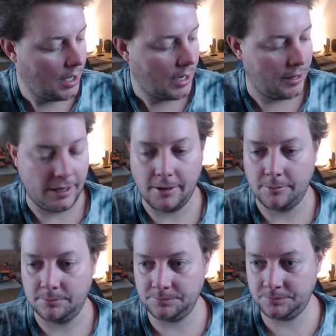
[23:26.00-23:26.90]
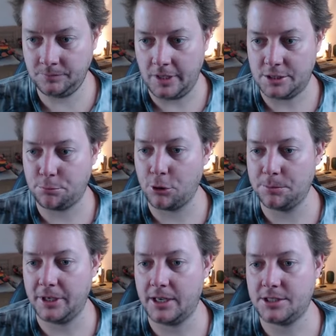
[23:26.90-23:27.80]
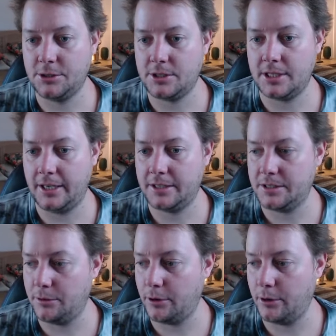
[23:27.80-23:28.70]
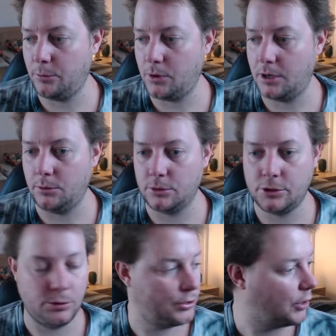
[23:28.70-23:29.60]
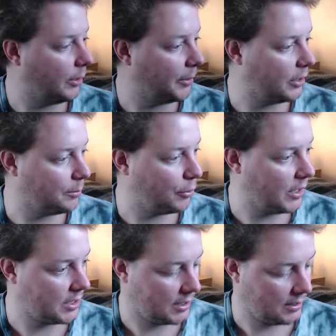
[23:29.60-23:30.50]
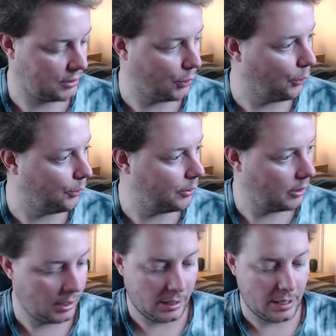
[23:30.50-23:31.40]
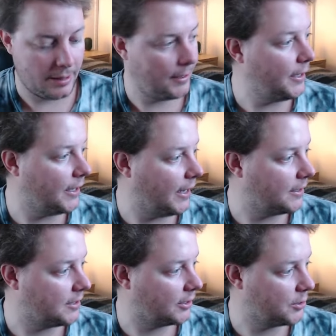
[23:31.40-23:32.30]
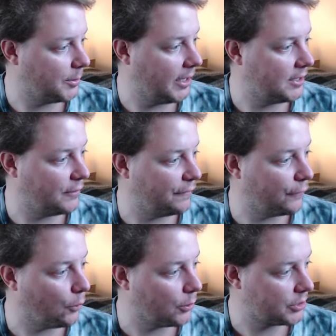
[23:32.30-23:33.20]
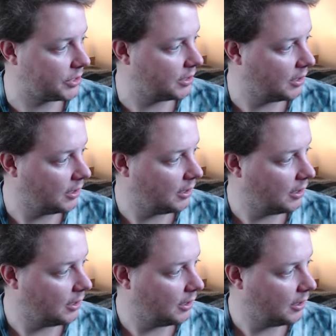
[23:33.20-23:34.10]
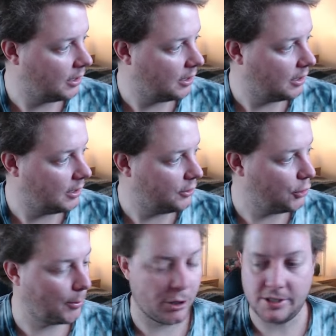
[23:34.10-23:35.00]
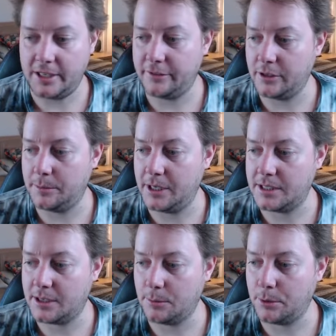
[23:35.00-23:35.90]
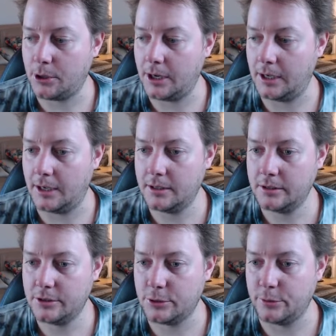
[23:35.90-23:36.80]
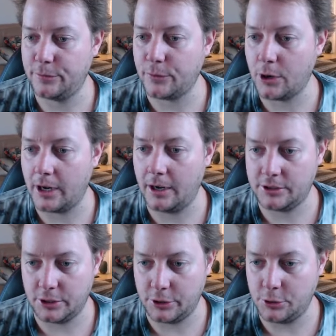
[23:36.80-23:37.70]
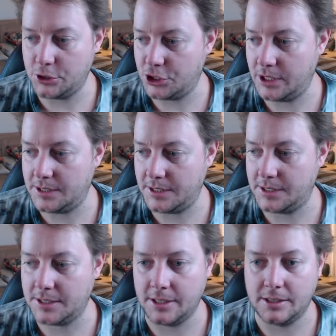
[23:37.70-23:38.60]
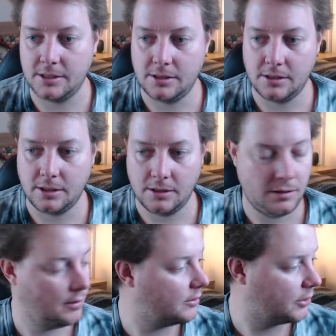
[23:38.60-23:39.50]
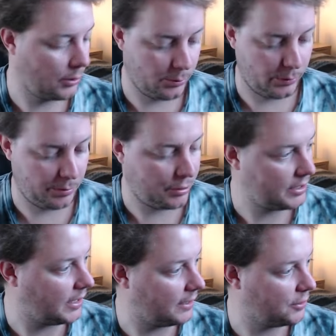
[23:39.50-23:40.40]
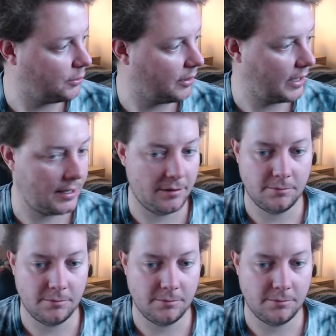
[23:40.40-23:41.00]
And then it's prompting us to select 0, 1, or 2. So I'm going to press 2 and then hit enter because we need to force NeumoDVB's compiler to use GCC. So we press enter on that.